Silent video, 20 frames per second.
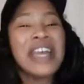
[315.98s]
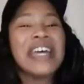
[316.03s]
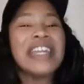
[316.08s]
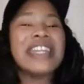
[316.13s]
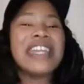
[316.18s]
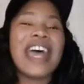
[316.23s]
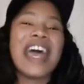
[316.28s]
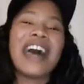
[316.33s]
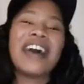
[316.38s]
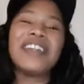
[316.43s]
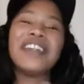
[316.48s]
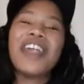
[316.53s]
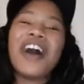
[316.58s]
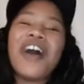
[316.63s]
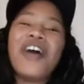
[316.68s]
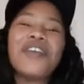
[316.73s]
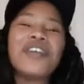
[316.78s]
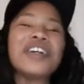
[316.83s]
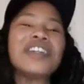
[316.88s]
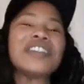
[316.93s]
Now,
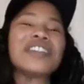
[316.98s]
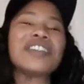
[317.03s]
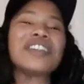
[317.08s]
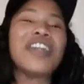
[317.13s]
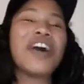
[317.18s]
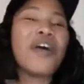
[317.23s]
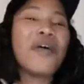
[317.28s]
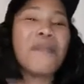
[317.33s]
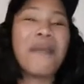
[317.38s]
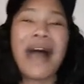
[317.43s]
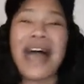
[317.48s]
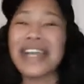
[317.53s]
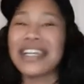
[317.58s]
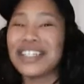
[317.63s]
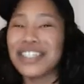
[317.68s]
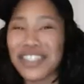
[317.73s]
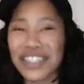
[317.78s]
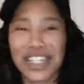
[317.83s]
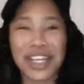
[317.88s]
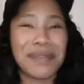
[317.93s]
notice
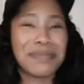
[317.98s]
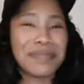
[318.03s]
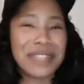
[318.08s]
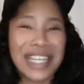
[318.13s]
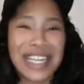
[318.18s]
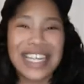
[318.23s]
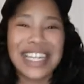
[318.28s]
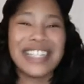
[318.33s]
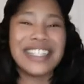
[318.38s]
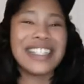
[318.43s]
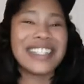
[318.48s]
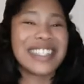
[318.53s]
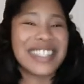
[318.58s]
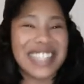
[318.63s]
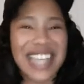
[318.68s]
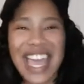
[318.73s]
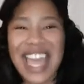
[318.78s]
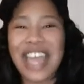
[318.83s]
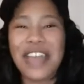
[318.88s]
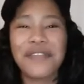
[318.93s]
nobody jumped in to
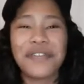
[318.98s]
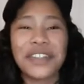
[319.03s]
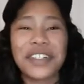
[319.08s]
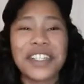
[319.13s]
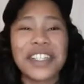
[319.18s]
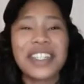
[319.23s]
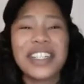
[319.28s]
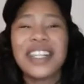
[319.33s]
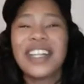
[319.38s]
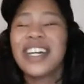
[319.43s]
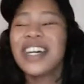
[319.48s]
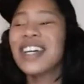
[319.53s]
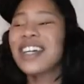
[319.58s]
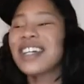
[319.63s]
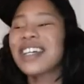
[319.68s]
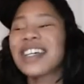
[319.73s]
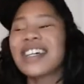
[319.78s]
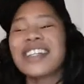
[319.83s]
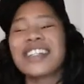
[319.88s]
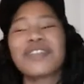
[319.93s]
save her,
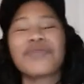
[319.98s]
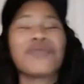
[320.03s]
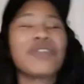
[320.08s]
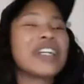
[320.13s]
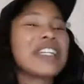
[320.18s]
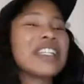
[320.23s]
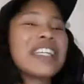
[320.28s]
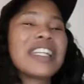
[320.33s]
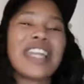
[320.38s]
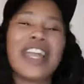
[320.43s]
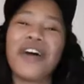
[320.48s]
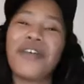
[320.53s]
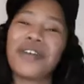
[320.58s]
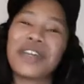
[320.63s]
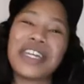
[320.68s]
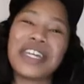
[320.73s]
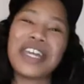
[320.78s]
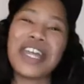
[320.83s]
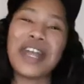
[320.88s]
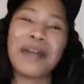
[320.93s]
because really,
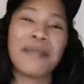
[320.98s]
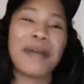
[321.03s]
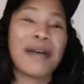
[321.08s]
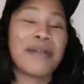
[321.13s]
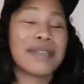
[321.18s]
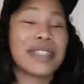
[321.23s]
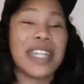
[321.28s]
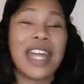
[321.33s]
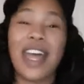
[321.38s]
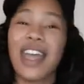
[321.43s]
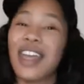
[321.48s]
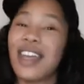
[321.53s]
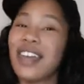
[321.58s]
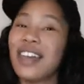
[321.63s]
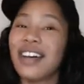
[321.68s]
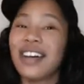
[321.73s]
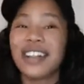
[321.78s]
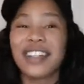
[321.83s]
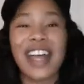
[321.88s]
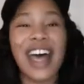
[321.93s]
low-key, everybody was like,
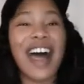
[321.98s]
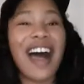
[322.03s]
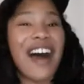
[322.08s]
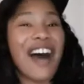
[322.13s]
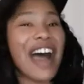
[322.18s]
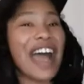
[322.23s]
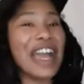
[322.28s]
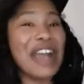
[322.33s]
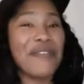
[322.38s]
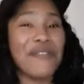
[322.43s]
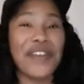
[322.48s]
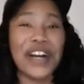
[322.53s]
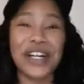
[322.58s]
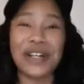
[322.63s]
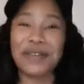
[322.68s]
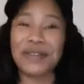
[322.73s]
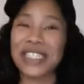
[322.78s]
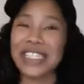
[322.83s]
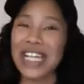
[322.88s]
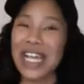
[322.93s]
hell no, nah, I ain't
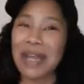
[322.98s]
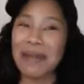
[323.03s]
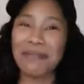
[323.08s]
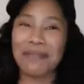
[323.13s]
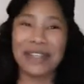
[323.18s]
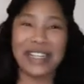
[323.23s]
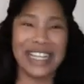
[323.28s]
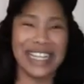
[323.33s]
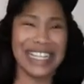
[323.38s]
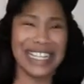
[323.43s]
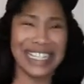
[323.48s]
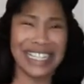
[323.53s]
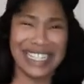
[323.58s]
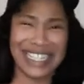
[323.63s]
fucking with that bitch.